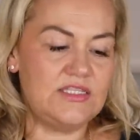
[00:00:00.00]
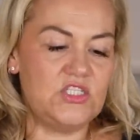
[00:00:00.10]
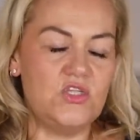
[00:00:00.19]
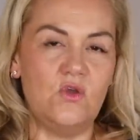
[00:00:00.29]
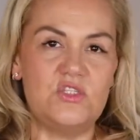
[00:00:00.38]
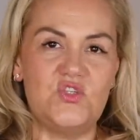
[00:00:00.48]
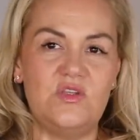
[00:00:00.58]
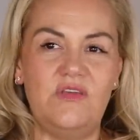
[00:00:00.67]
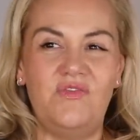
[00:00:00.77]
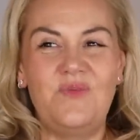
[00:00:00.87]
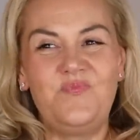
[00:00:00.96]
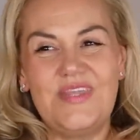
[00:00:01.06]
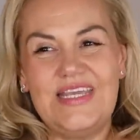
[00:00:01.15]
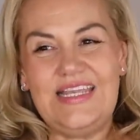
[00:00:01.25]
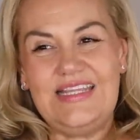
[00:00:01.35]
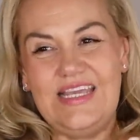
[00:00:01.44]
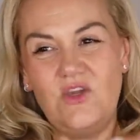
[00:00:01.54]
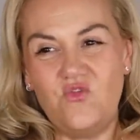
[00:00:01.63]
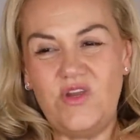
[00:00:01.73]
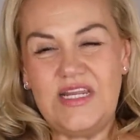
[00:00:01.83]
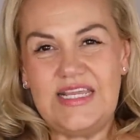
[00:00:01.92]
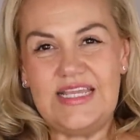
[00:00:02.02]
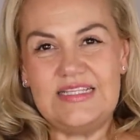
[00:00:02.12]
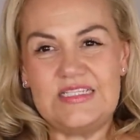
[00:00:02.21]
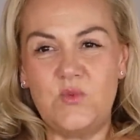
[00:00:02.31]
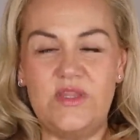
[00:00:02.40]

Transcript: It's not sort of in the ingredients